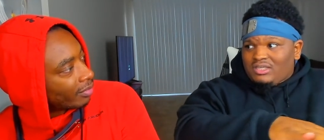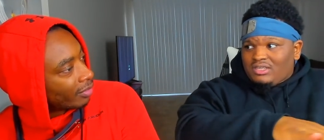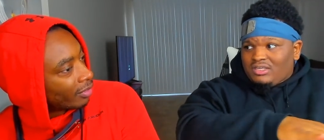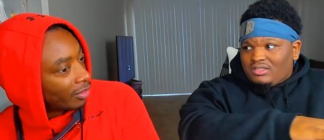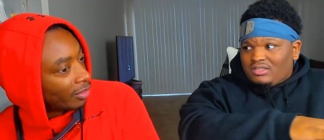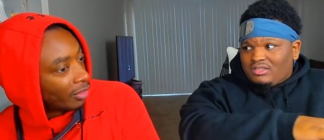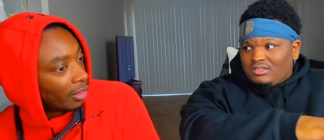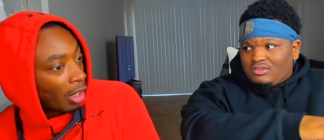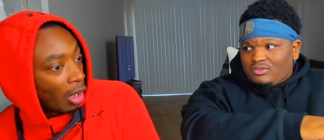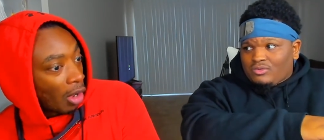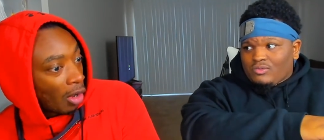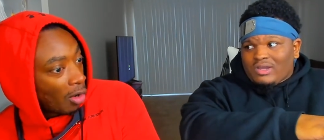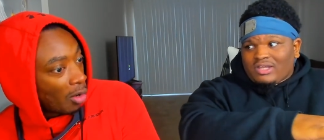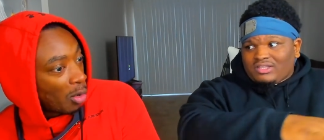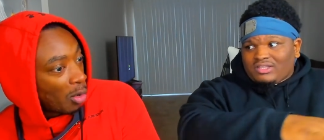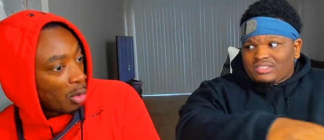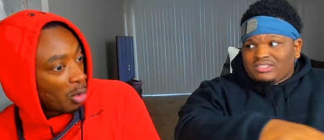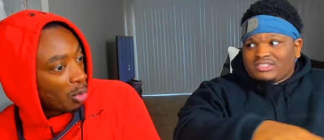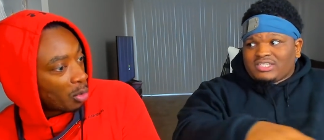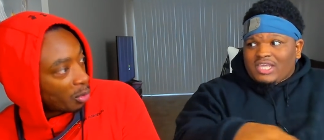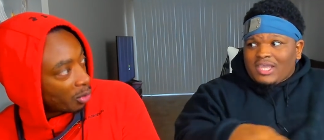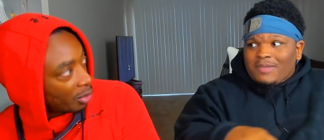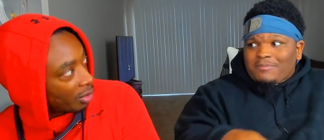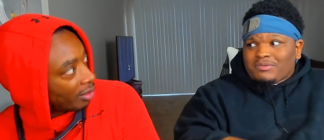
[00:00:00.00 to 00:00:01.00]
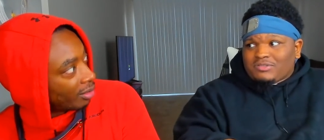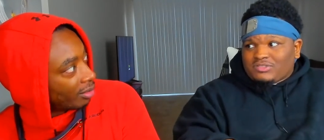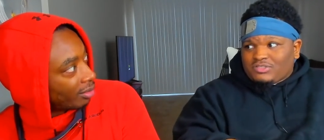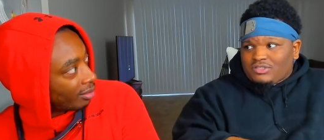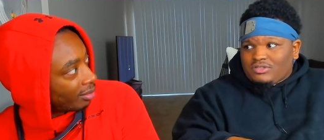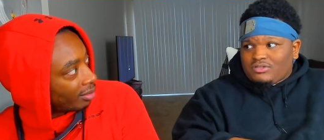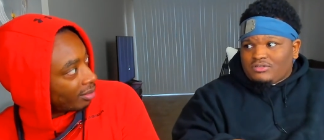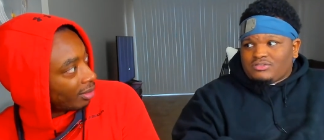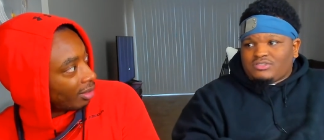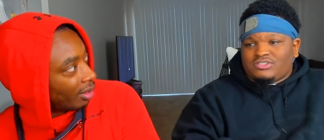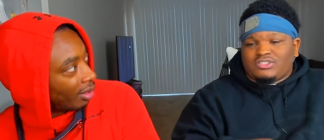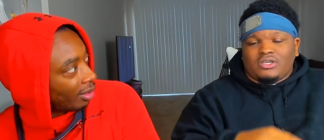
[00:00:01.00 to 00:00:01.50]
Speaker 1: the throughout whole, these
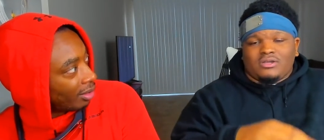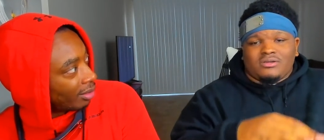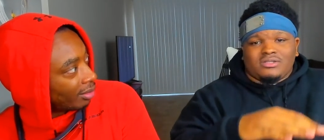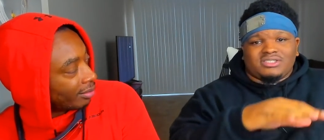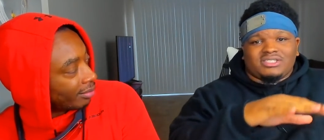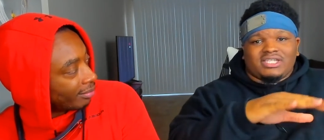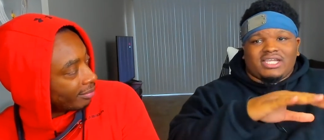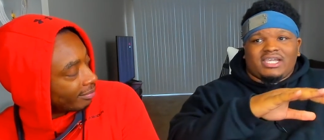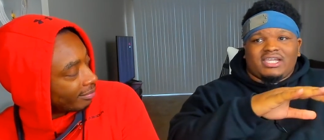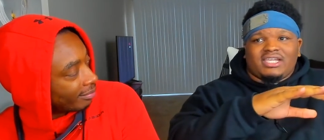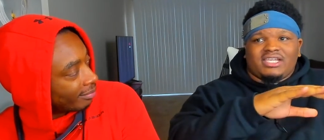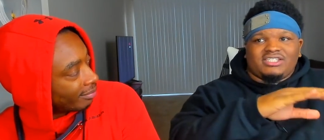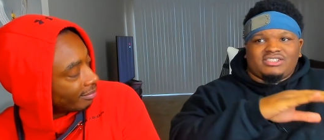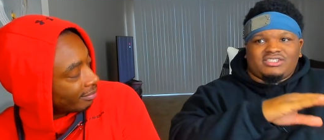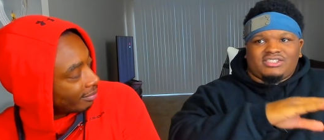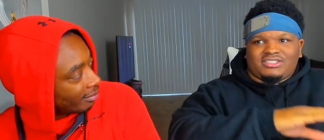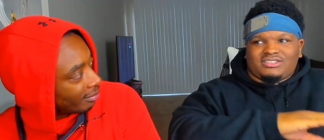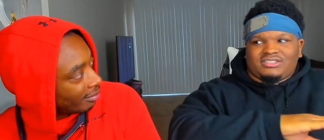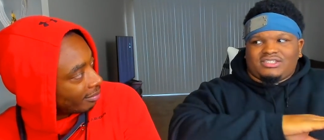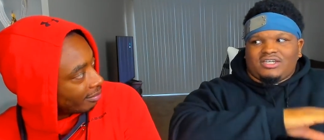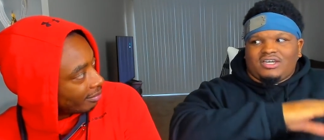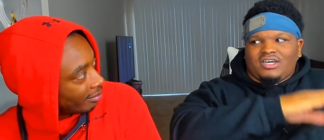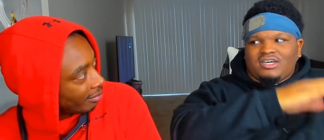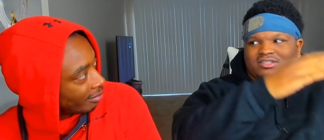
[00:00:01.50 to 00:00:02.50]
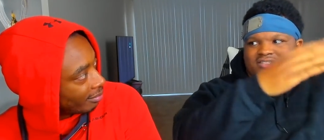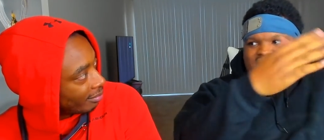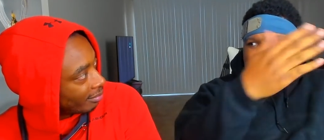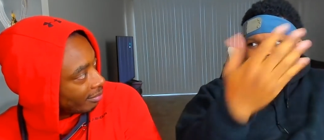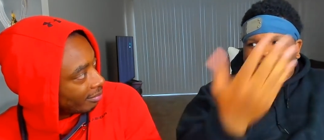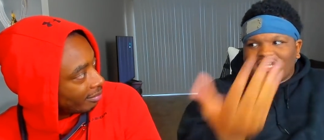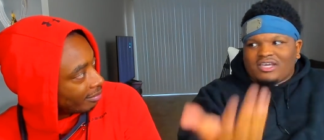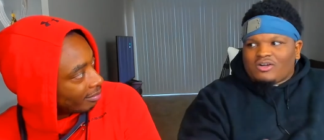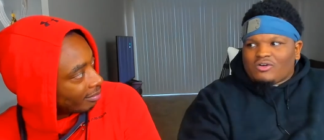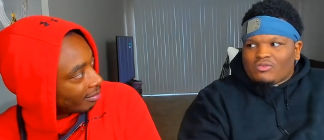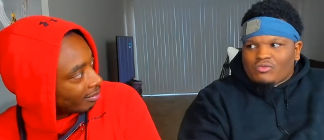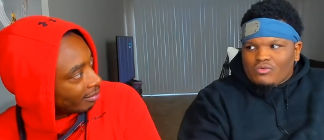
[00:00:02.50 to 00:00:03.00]
episodes. The so it's like it's just the other side
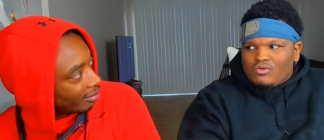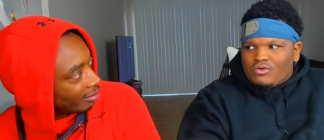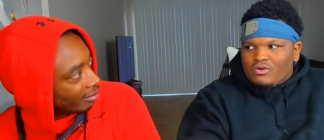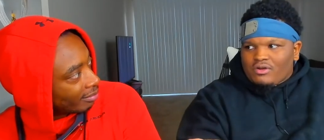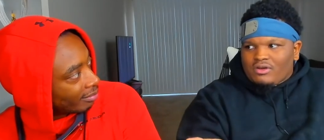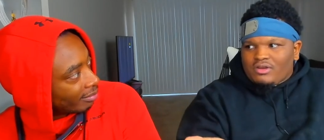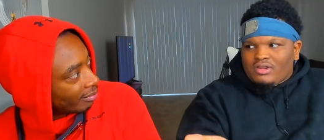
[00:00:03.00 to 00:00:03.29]
of war.